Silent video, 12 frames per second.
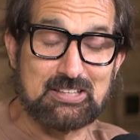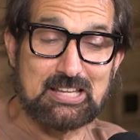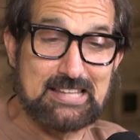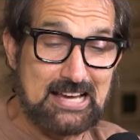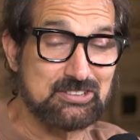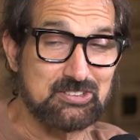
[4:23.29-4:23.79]

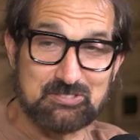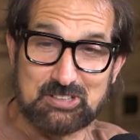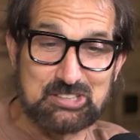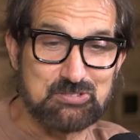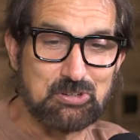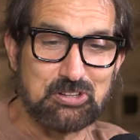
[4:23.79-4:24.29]

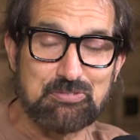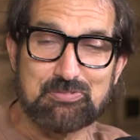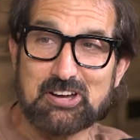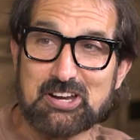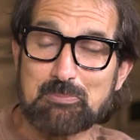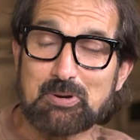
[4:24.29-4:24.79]
it's really
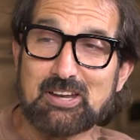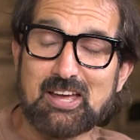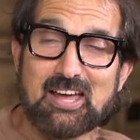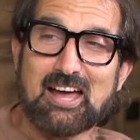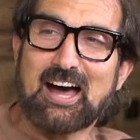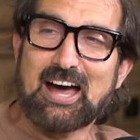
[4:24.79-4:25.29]
funny, but
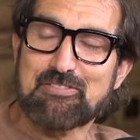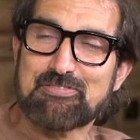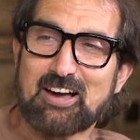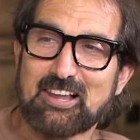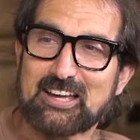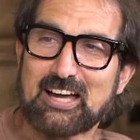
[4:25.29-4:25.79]
I
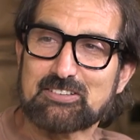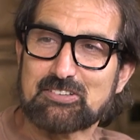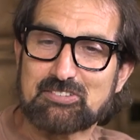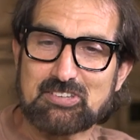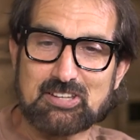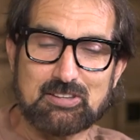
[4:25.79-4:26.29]
finally got to
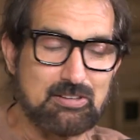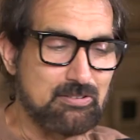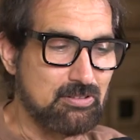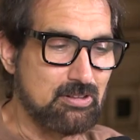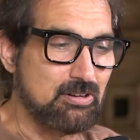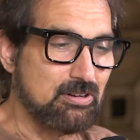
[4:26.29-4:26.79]
see
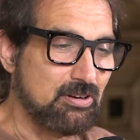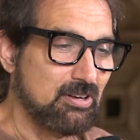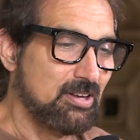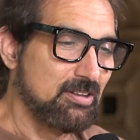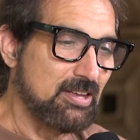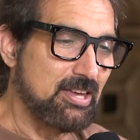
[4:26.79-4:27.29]
the
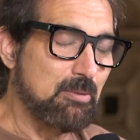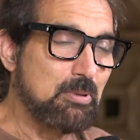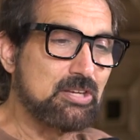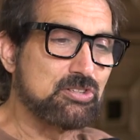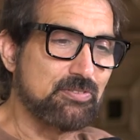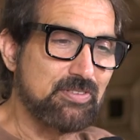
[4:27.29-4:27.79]

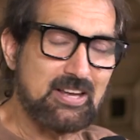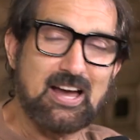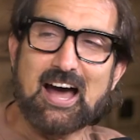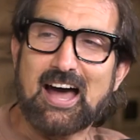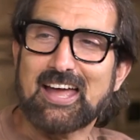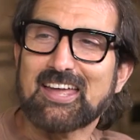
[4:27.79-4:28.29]
image of the
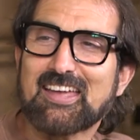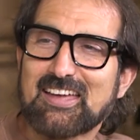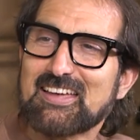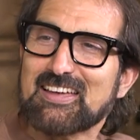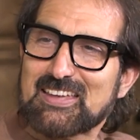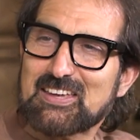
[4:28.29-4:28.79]
guy,
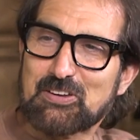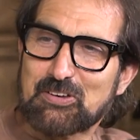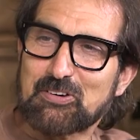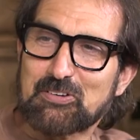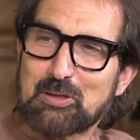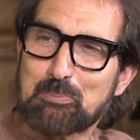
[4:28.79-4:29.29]
that
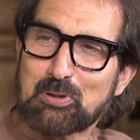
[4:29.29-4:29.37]
plays Bender.